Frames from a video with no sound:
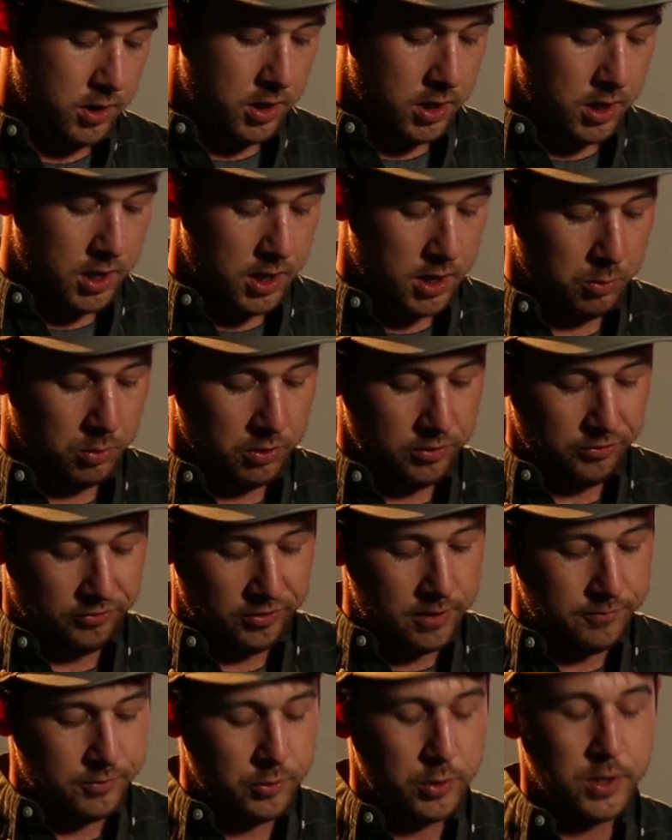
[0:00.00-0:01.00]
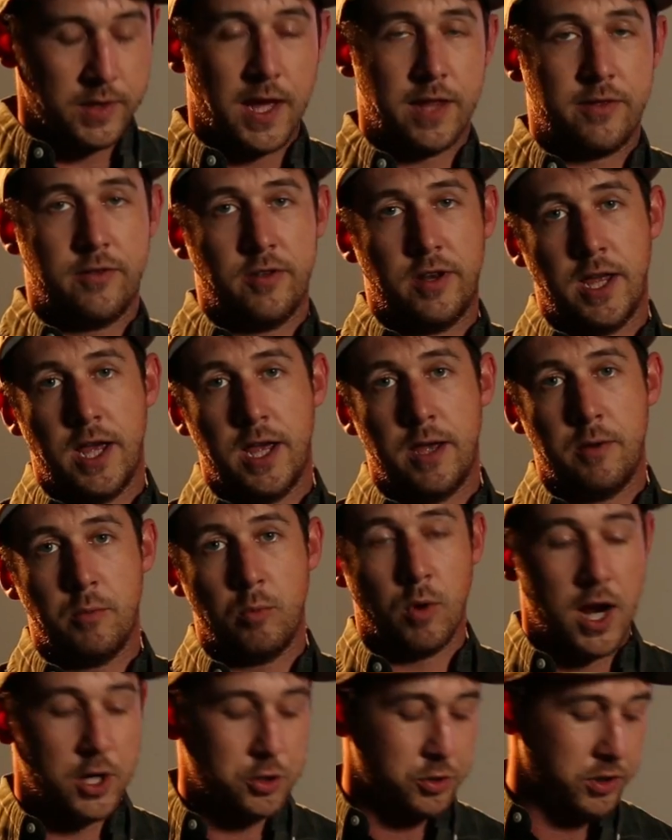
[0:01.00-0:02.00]
Uh, well, instead of doing that today,
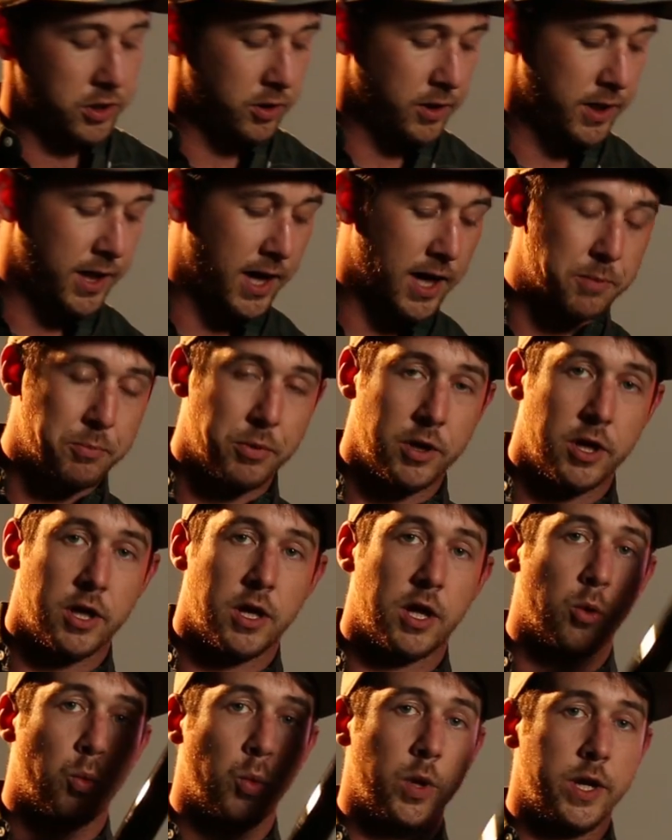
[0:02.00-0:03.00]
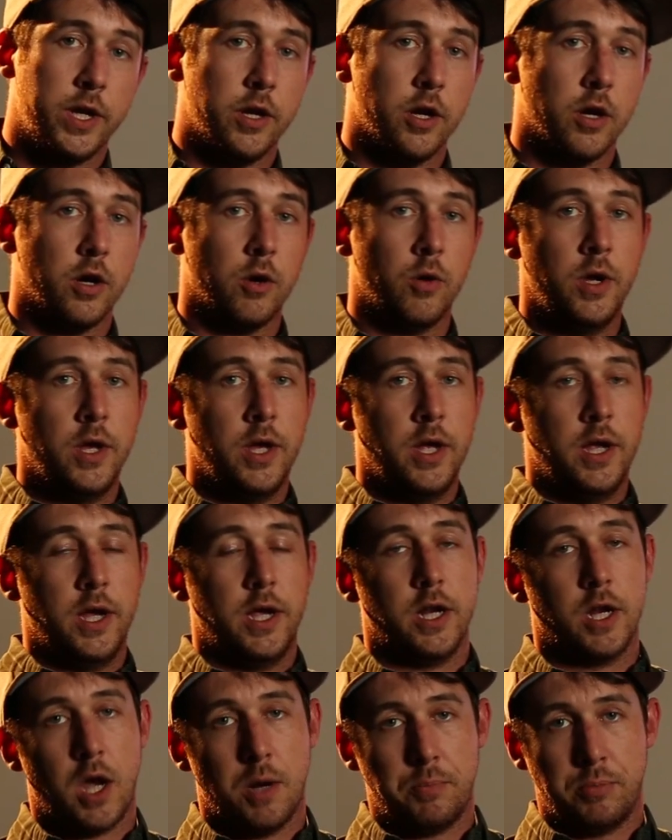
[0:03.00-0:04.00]
we're actually learning how to put it on a window
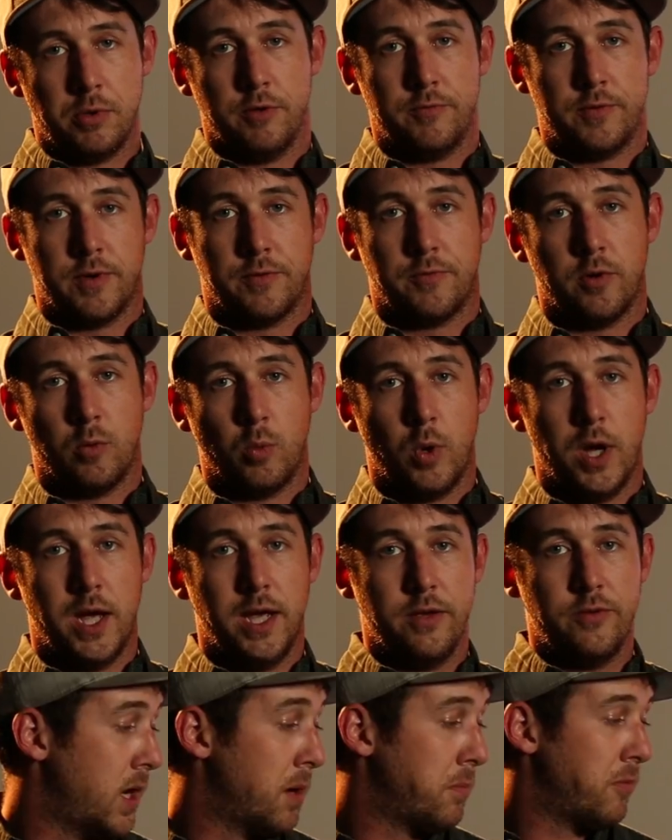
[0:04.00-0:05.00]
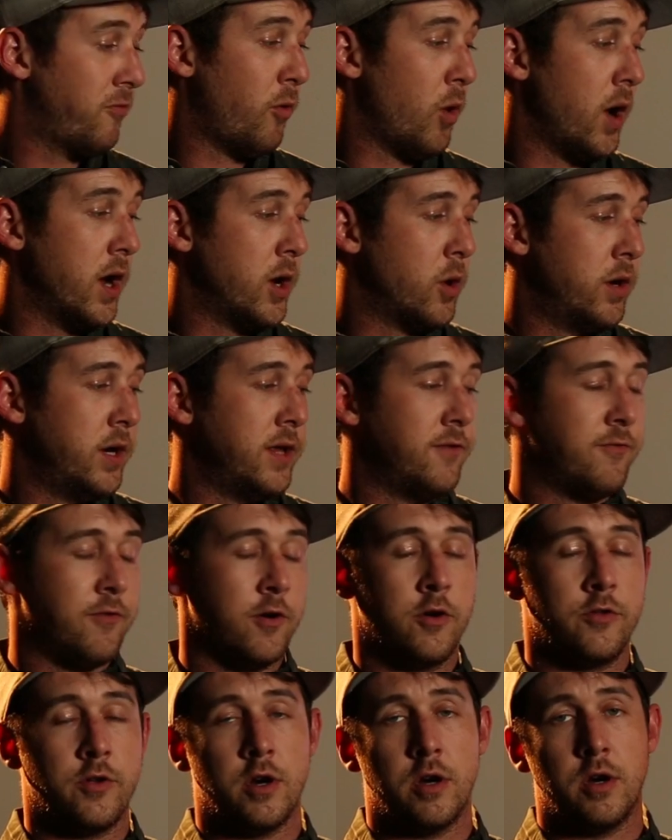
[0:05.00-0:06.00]
in a couple of different ways. Now, before I go any
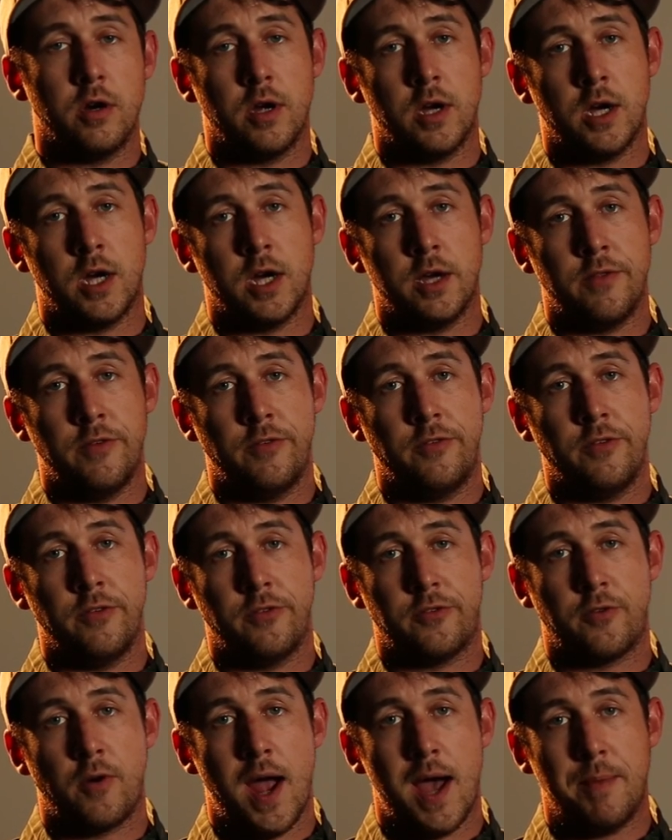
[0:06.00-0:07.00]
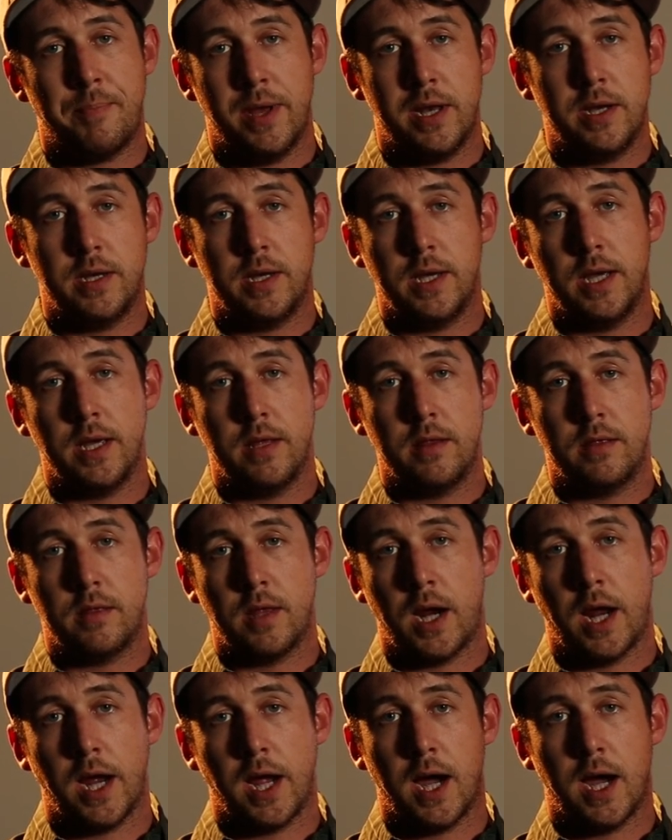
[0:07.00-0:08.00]
further, uh, this is scrap ND
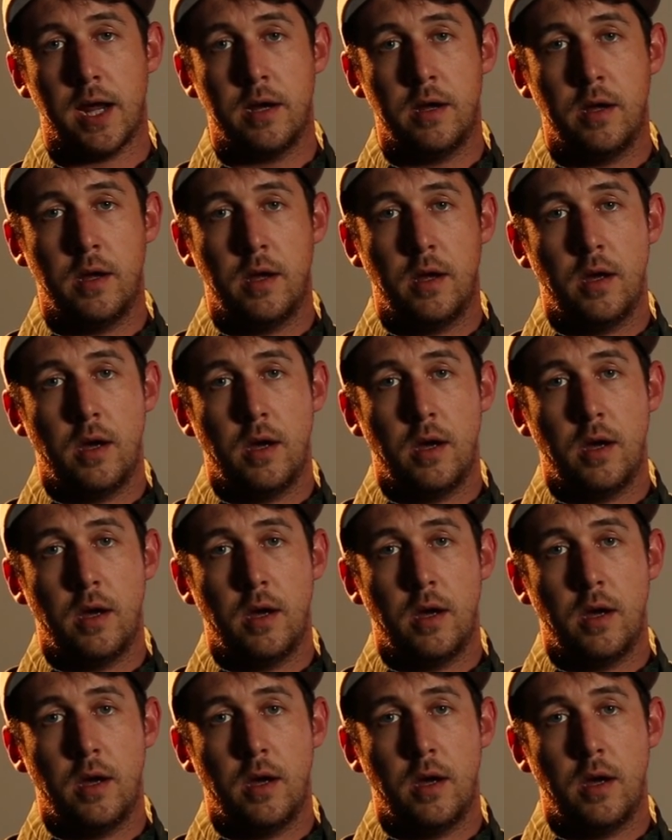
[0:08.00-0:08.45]
that I got.